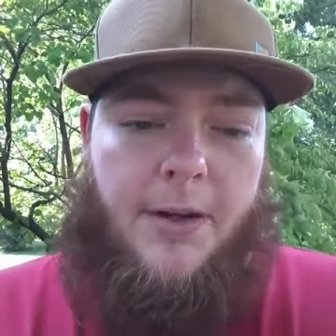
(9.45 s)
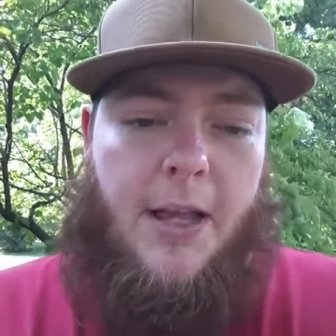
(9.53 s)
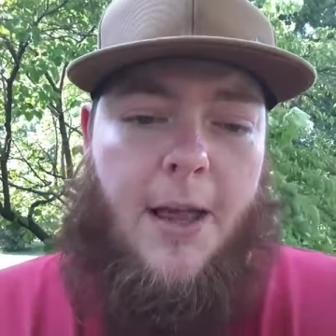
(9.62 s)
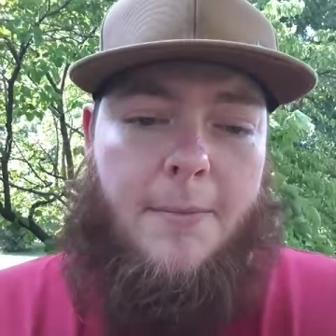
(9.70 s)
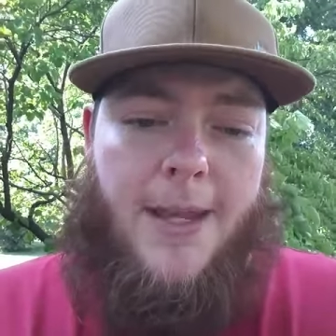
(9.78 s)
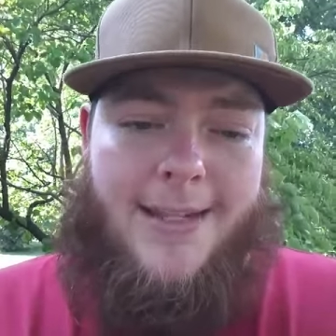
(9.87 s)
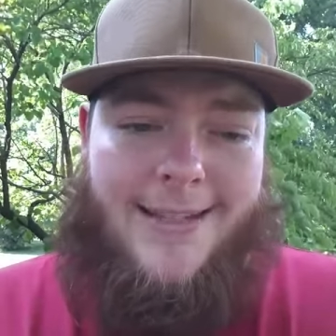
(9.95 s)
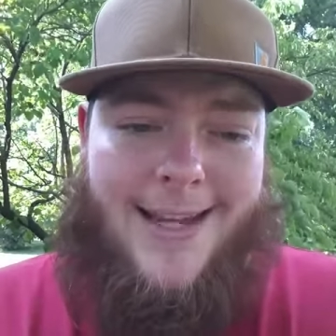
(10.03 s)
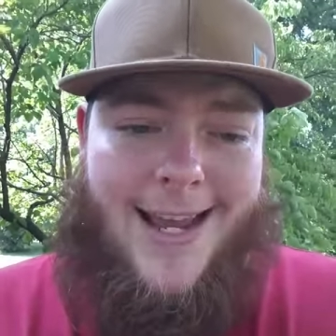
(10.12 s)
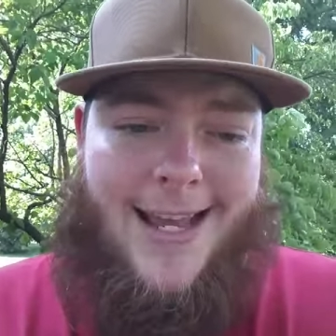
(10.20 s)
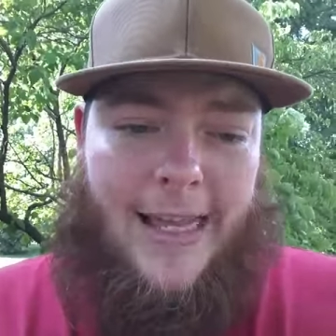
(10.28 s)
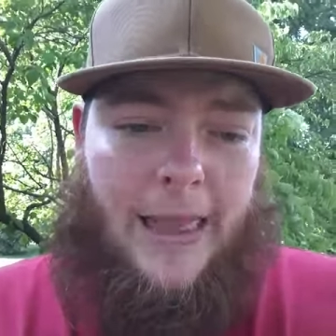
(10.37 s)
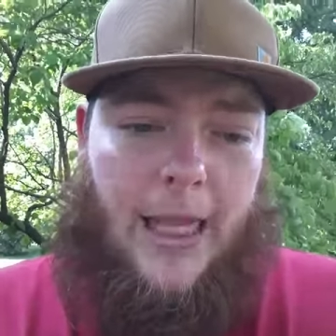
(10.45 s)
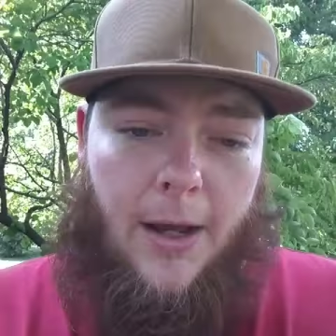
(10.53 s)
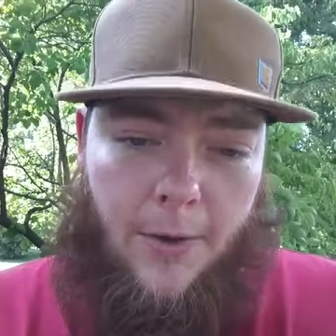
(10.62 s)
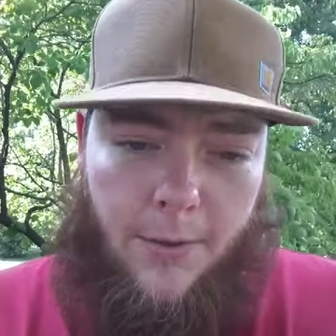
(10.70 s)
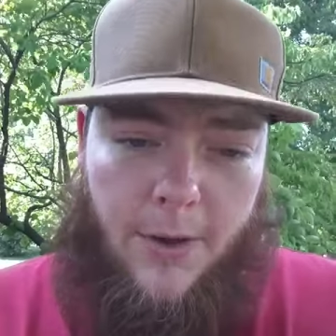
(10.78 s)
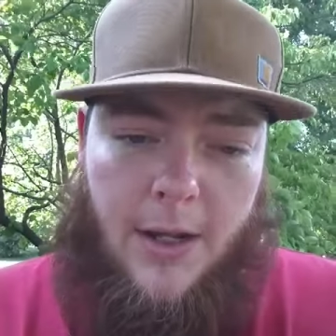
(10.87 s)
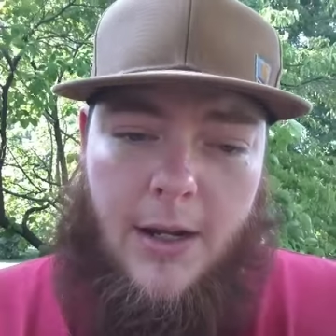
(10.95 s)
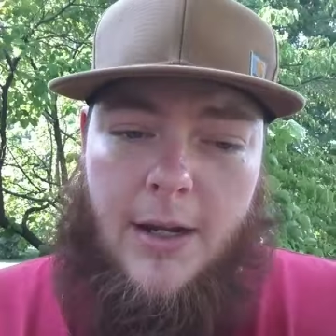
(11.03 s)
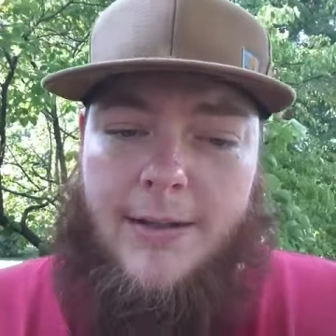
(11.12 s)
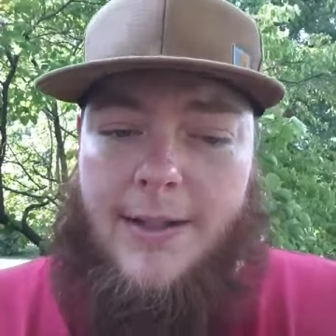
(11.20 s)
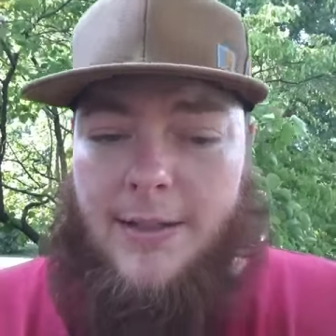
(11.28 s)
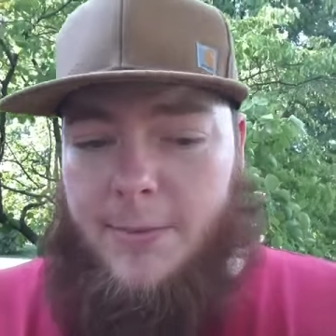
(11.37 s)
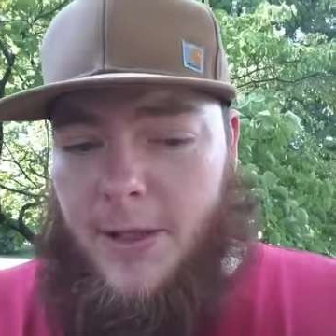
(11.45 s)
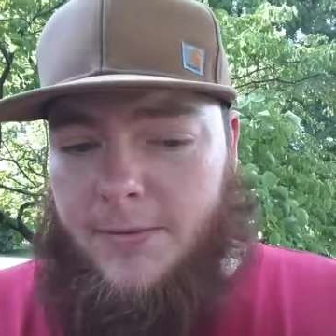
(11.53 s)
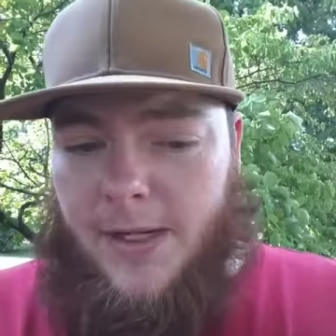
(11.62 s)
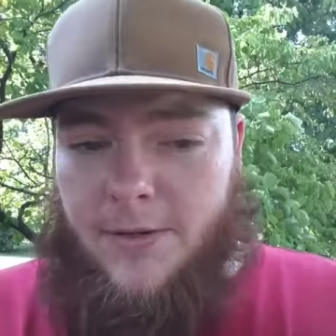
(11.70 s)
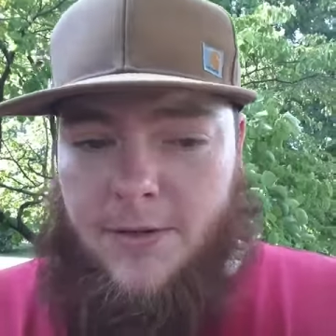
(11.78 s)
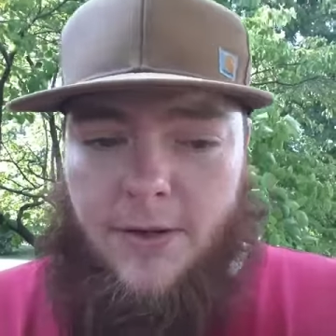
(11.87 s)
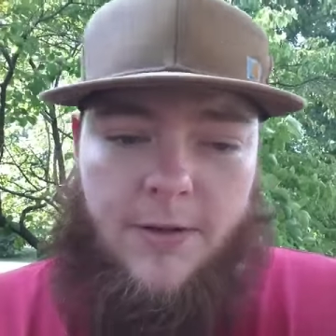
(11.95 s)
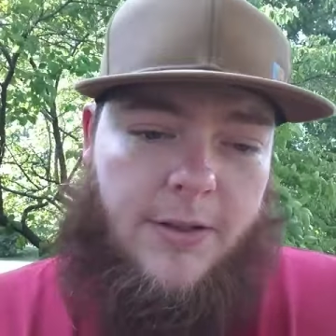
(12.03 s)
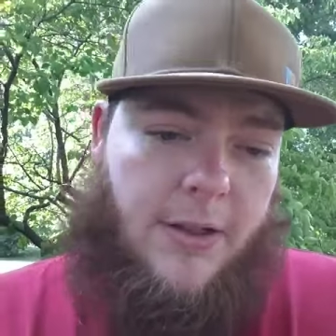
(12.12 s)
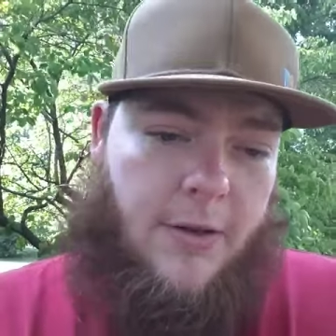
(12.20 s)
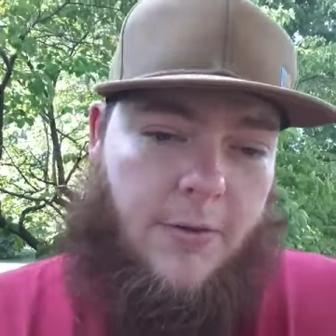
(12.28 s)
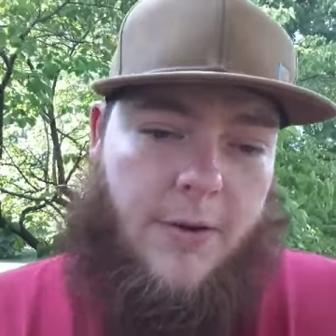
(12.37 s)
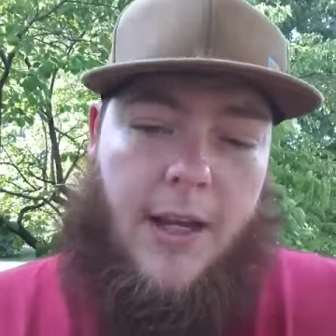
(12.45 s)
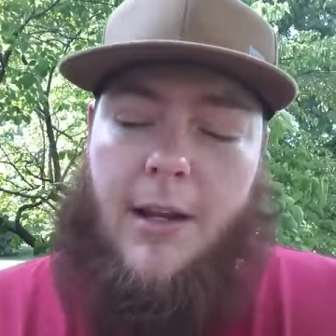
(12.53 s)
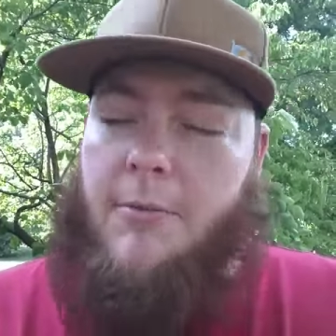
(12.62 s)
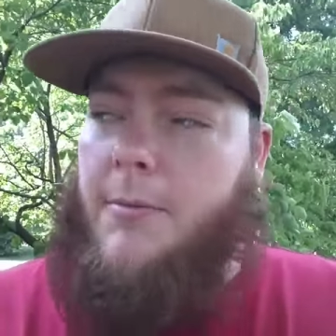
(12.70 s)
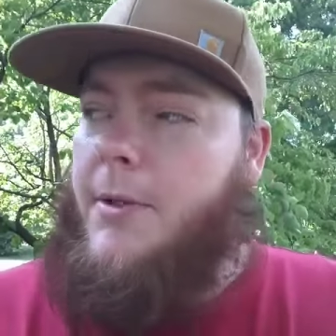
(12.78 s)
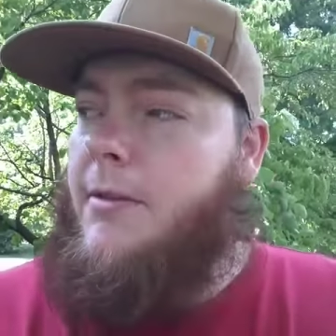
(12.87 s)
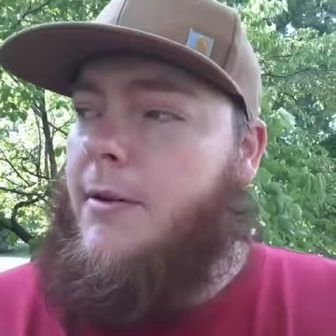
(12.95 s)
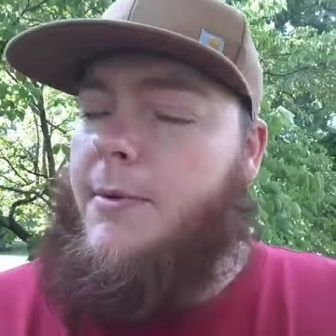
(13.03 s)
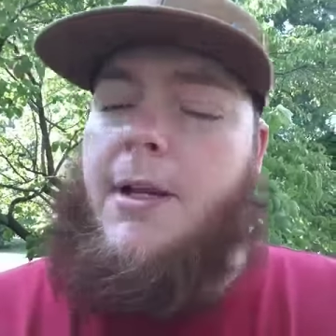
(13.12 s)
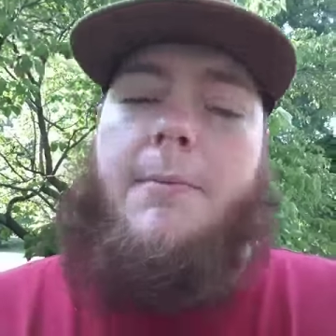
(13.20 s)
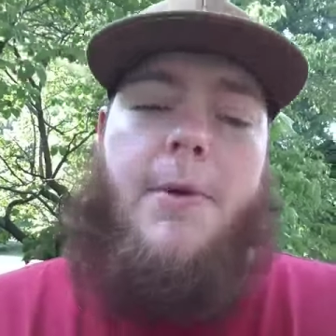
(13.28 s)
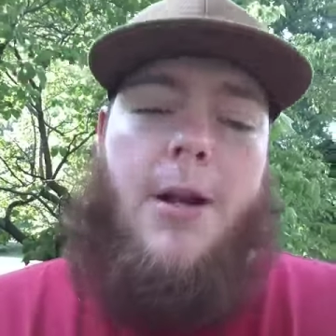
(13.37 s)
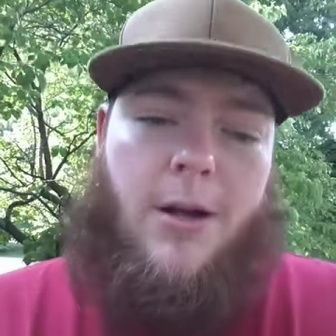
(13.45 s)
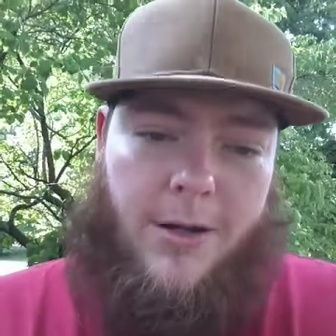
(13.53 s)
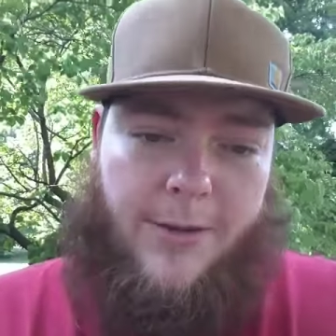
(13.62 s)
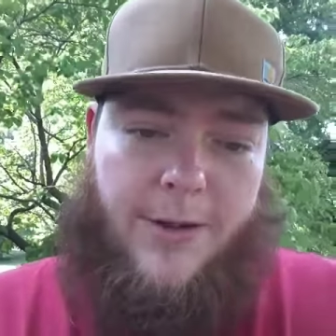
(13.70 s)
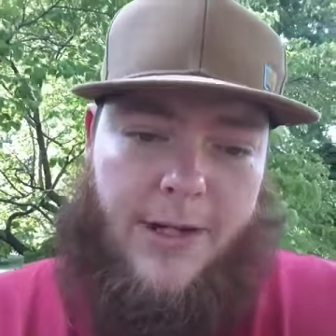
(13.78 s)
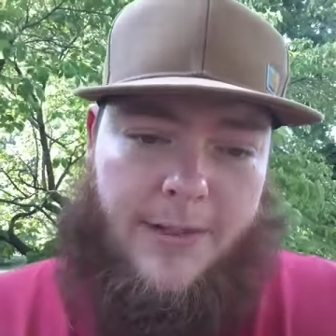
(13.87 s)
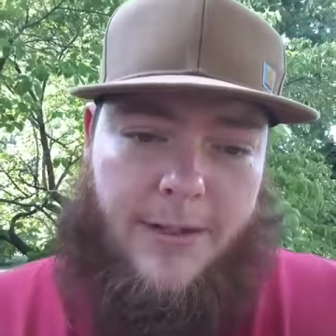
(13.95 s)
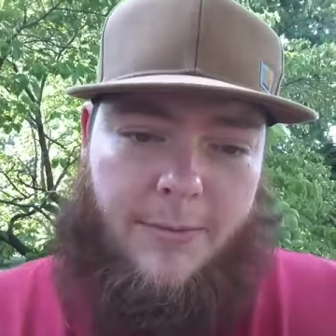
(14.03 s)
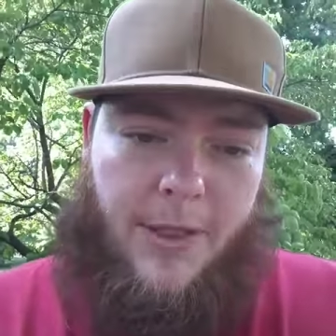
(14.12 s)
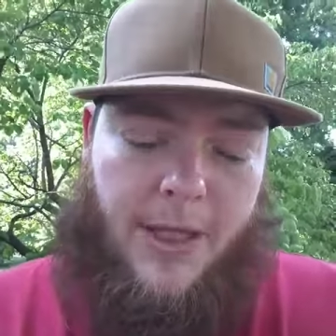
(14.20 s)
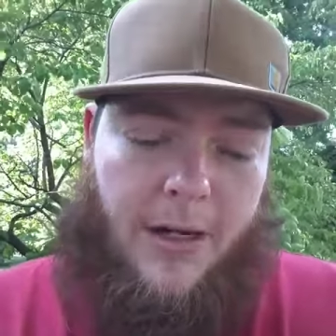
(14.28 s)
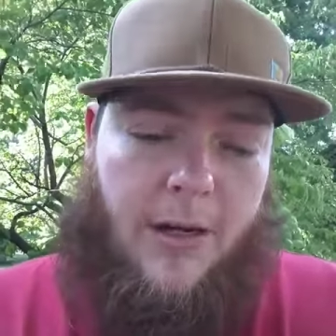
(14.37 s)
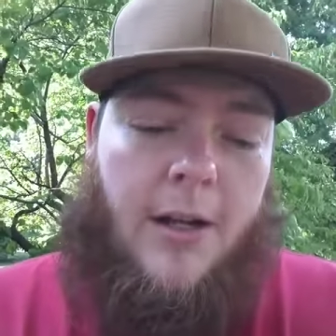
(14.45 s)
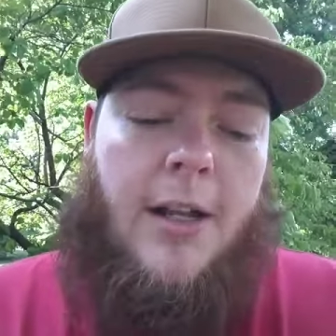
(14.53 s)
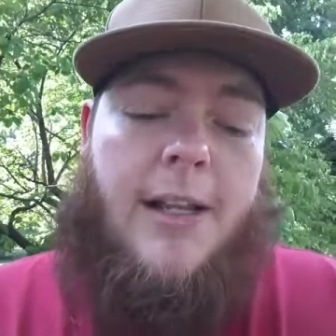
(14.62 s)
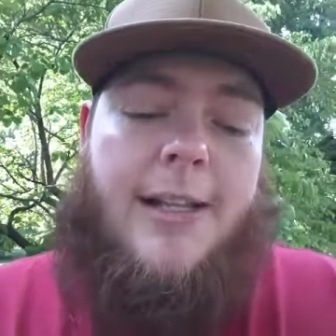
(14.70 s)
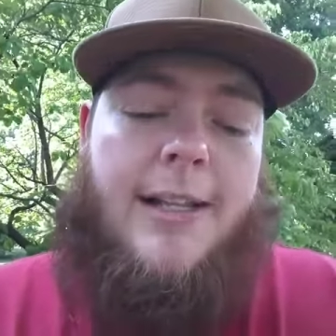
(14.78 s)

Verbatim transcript: Come say hello, 6 p.m. Central or so, and we'll be streaming American Truck Simulator.